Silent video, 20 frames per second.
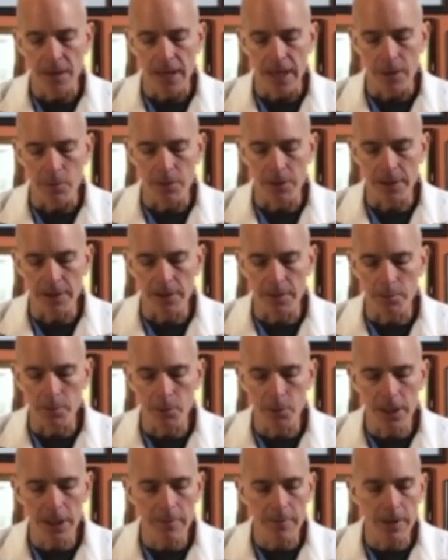and with a
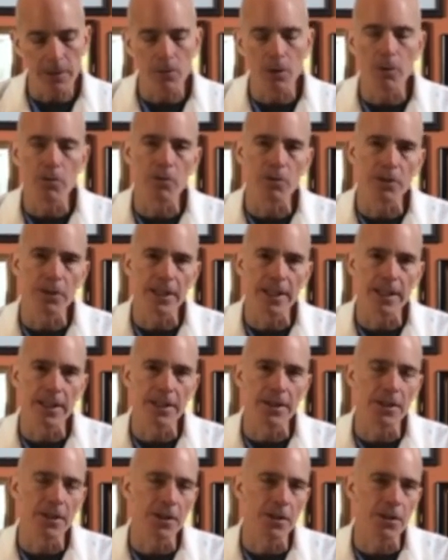debridement, what we'll see
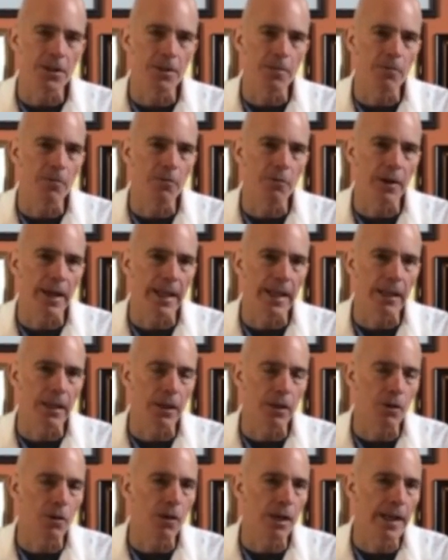is just some frayed
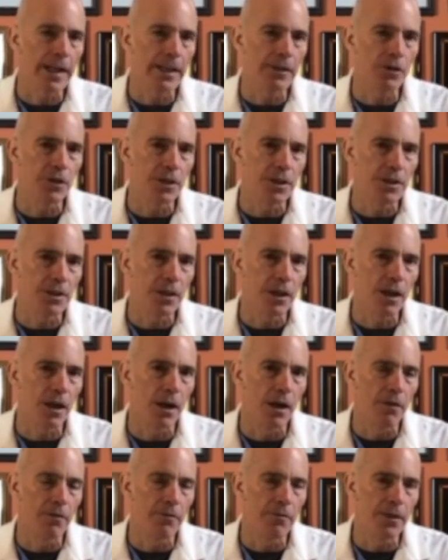little edges
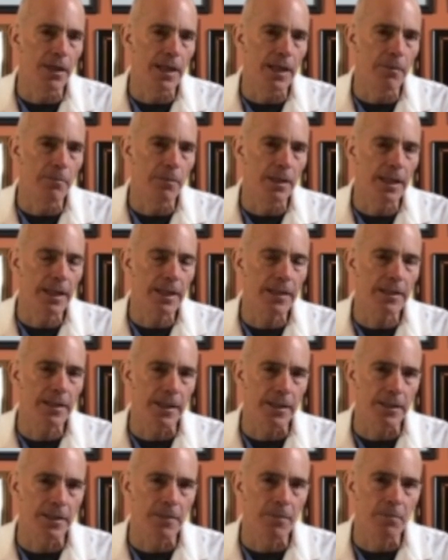of the
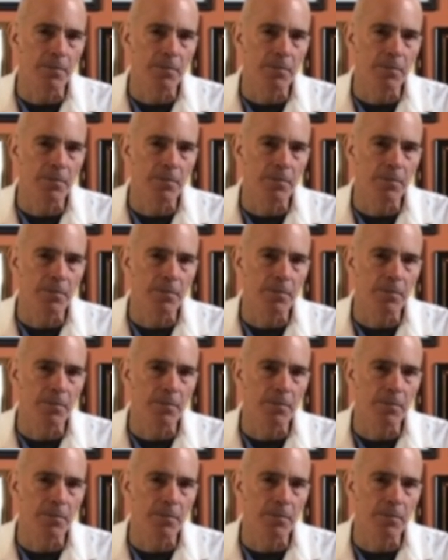meniscus.